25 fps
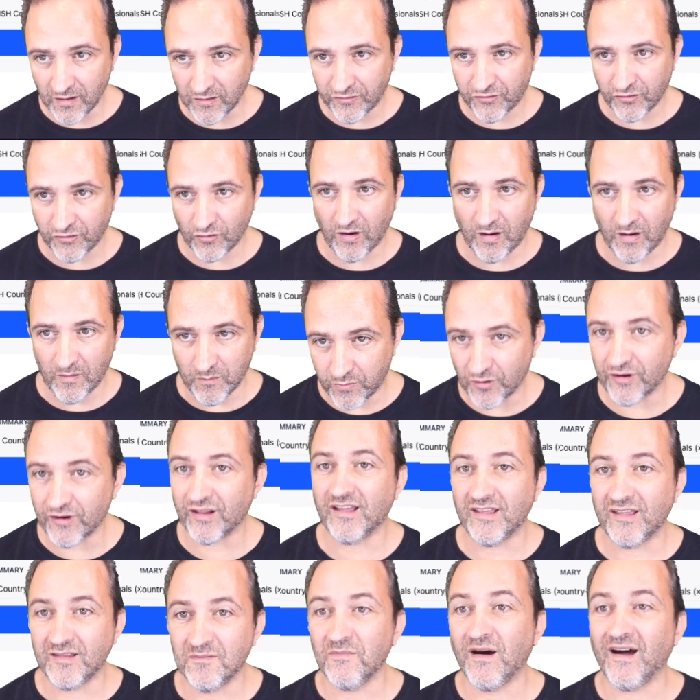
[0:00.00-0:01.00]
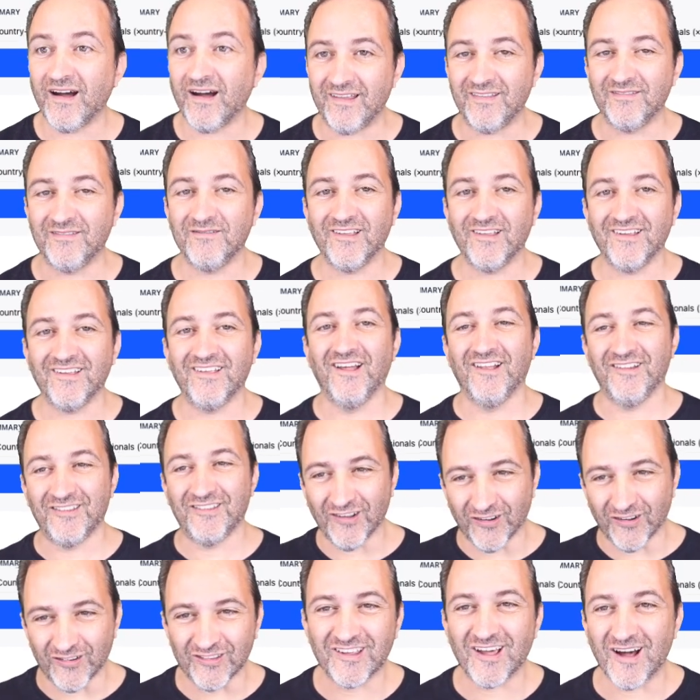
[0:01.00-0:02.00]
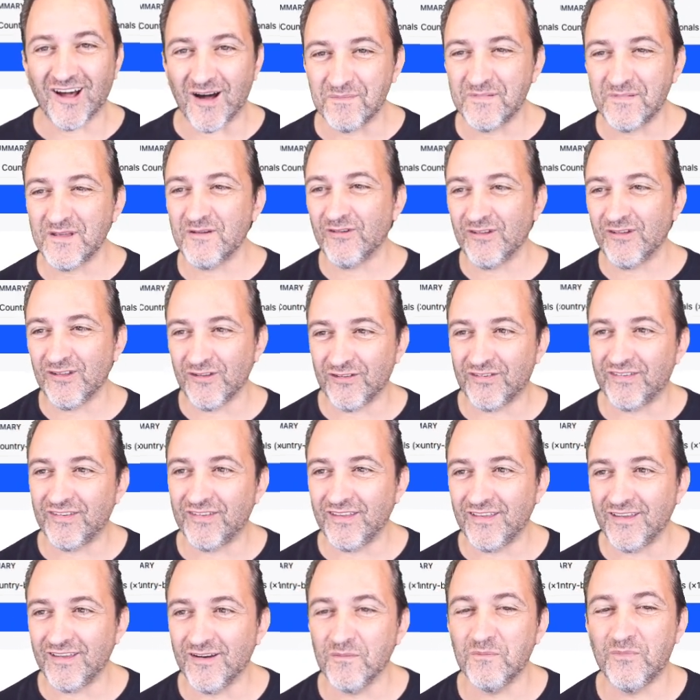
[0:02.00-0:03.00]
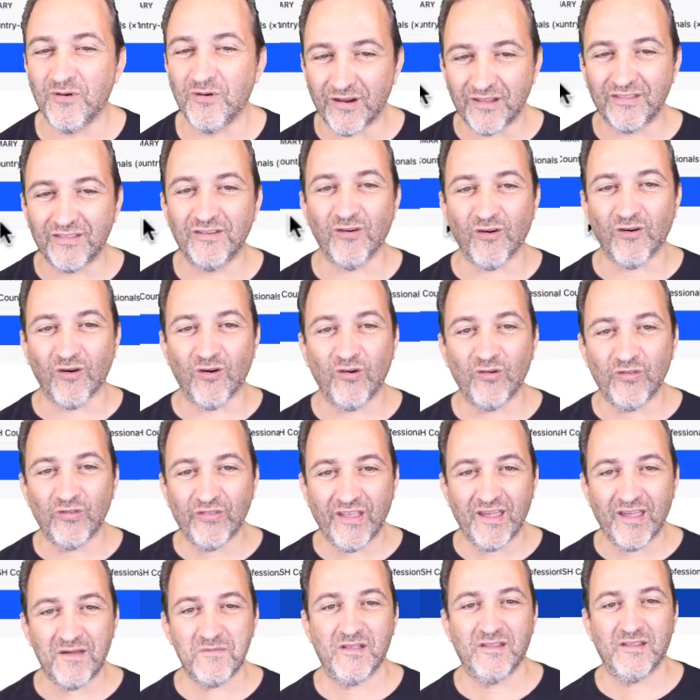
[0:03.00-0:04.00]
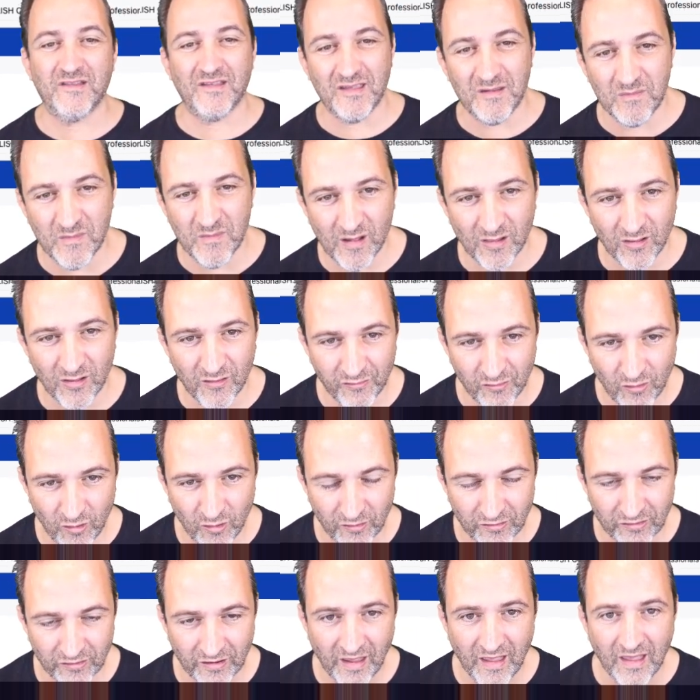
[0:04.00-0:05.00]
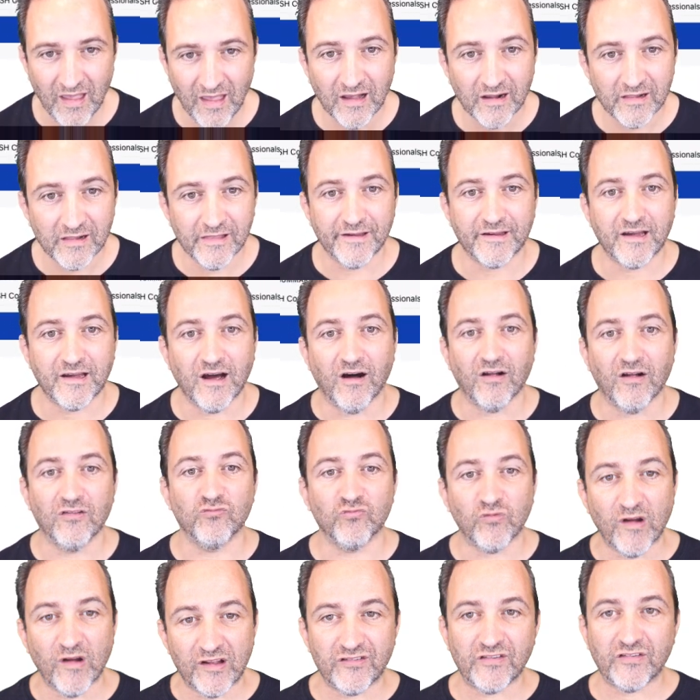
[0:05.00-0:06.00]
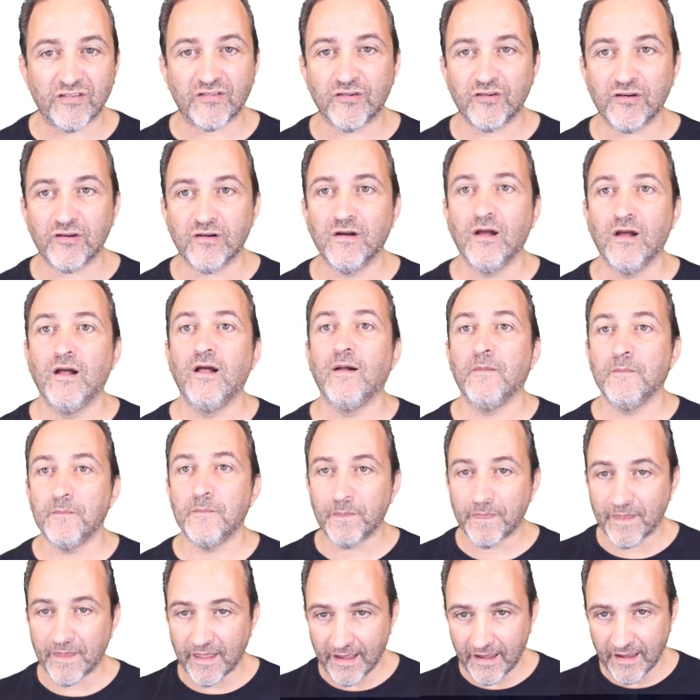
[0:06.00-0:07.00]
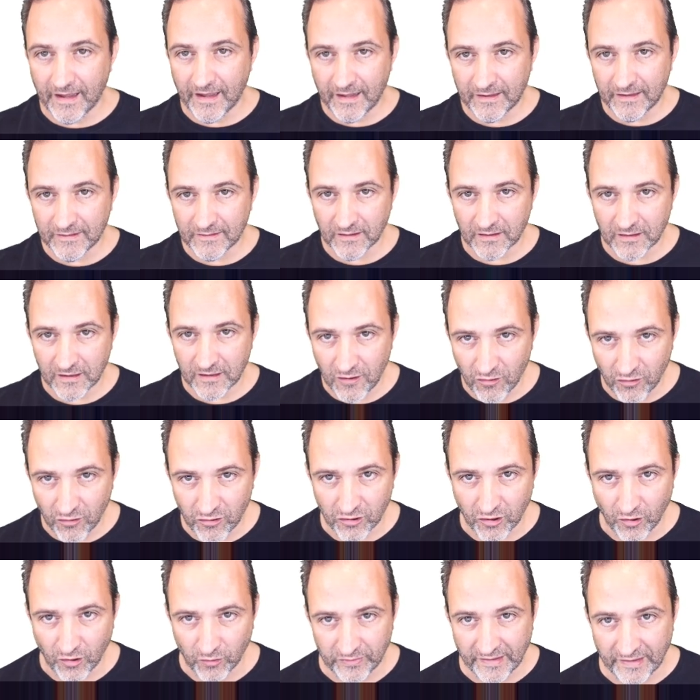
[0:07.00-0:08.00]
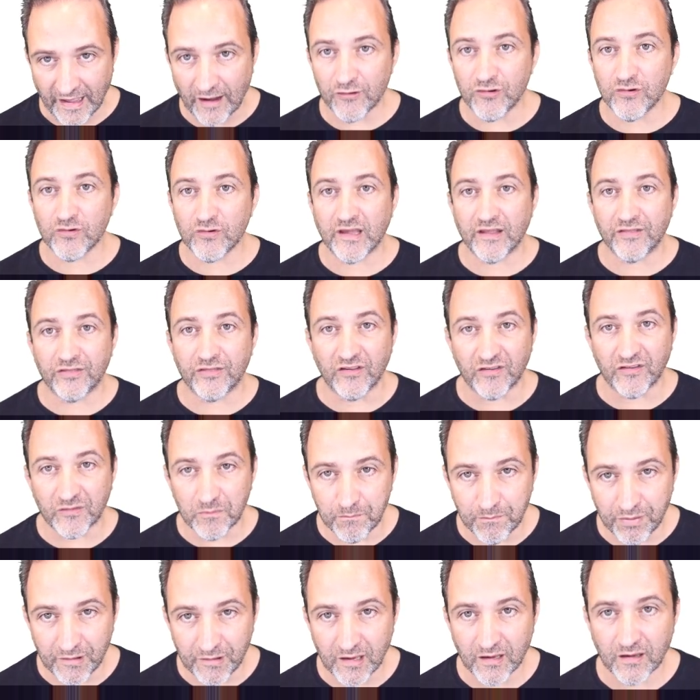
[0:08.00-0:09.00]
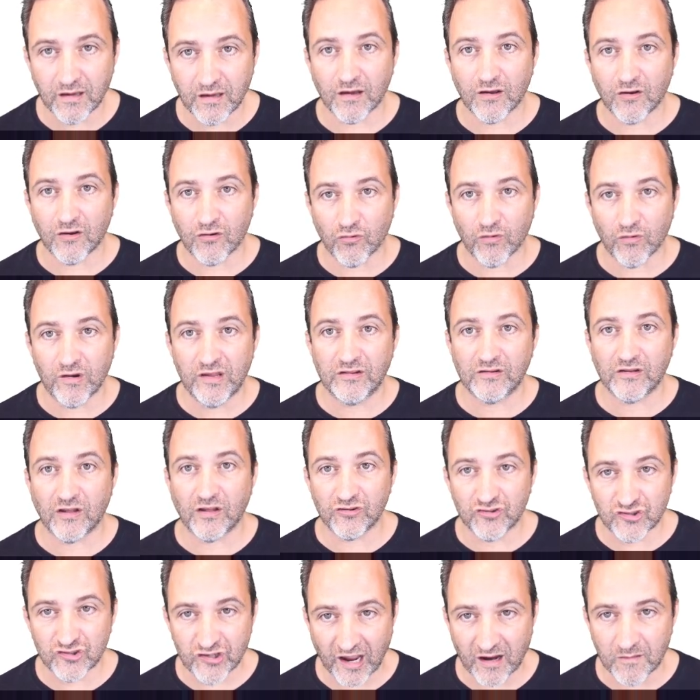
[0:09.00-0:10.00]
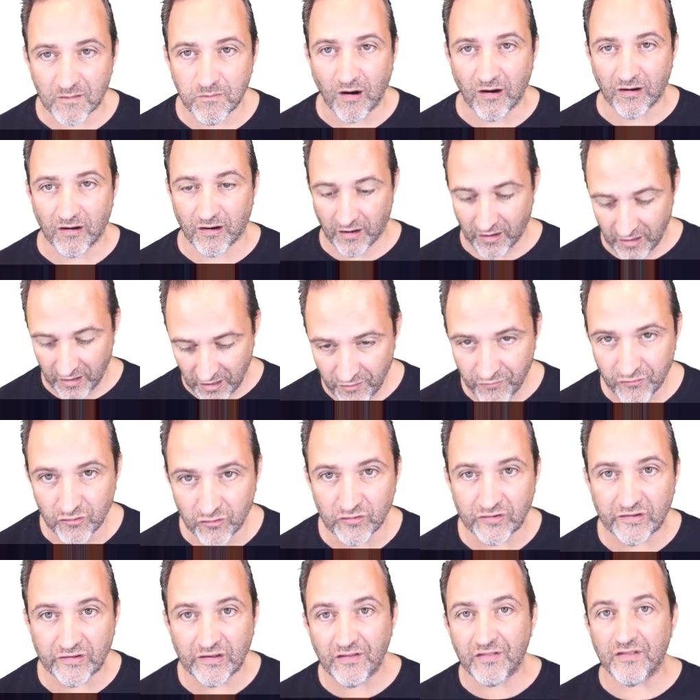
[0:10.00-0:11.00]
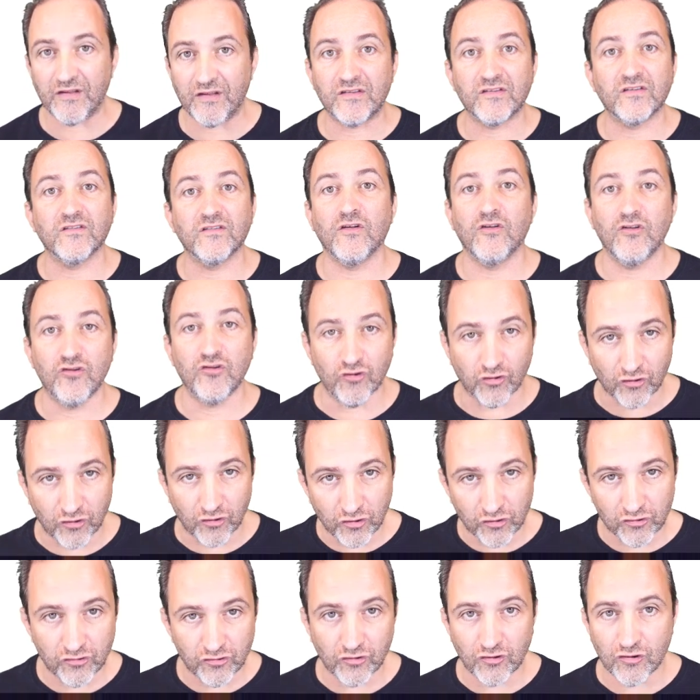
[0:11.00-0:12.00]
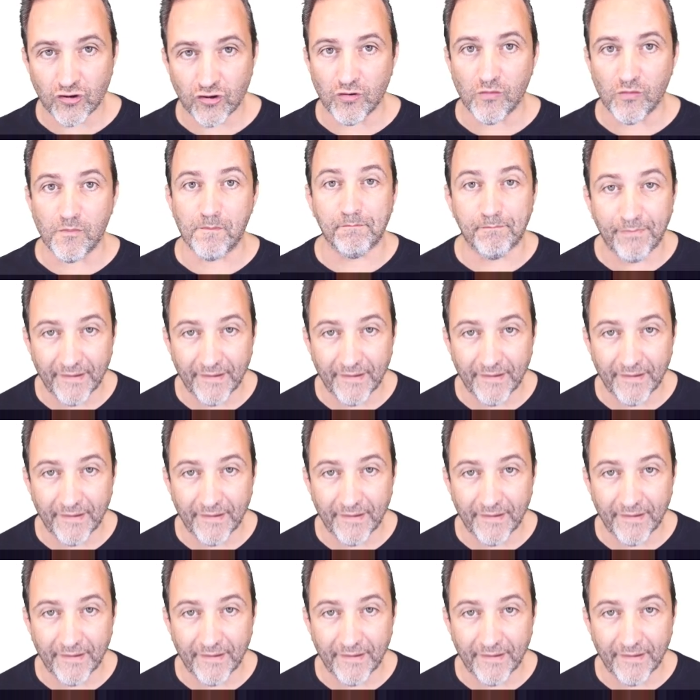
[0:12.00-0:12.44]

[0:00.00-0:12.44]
So I'm putting in mine. Don't copy what you see here. Put in your own name and email, of course. Click on register. And here you go. Now you get this big green check mark. If you see this, you're good to go.